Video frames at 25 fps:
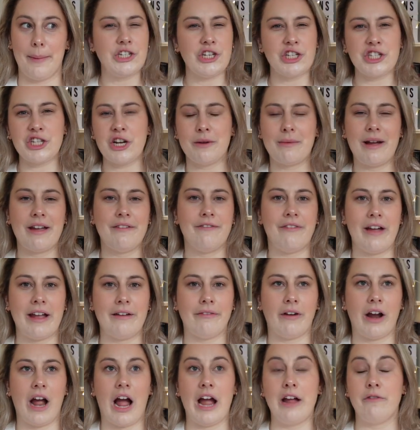Just not my
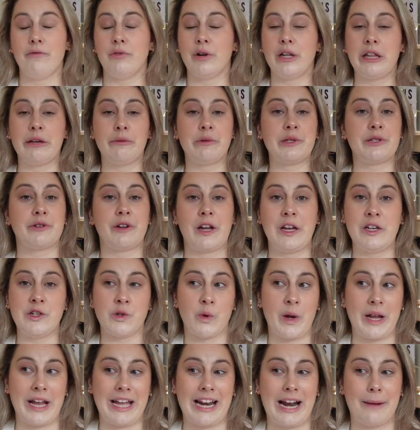favorite. I really was
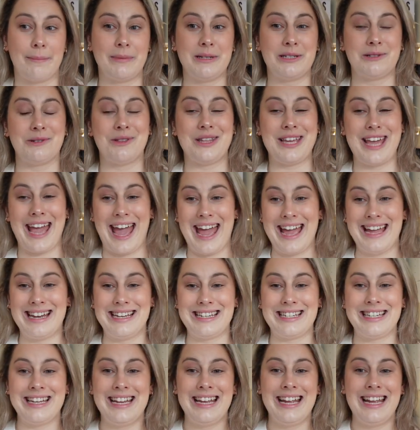enjoying it up until the
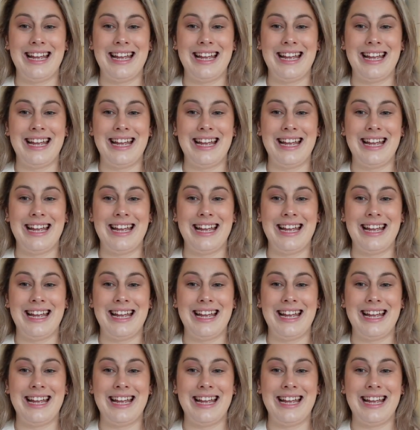end.